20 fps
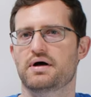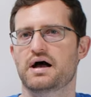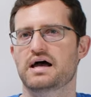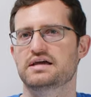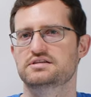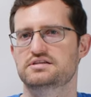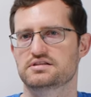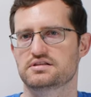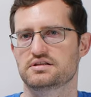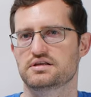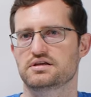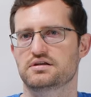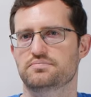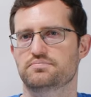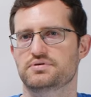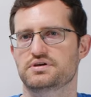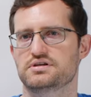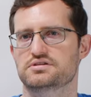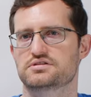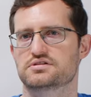isolated
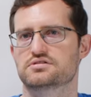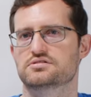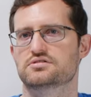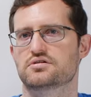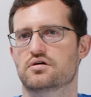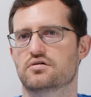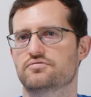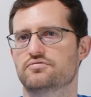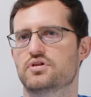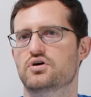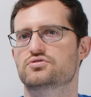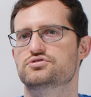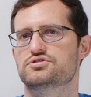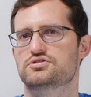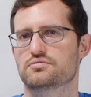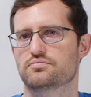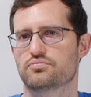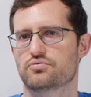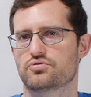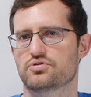pieces of large
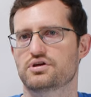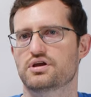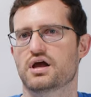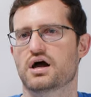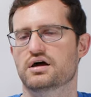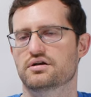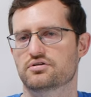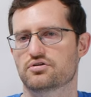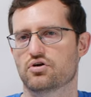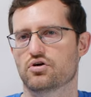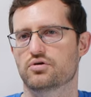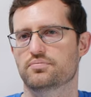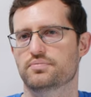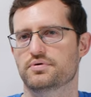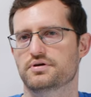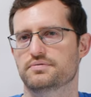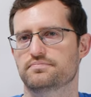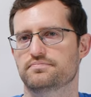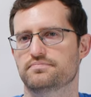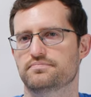debris on carpet.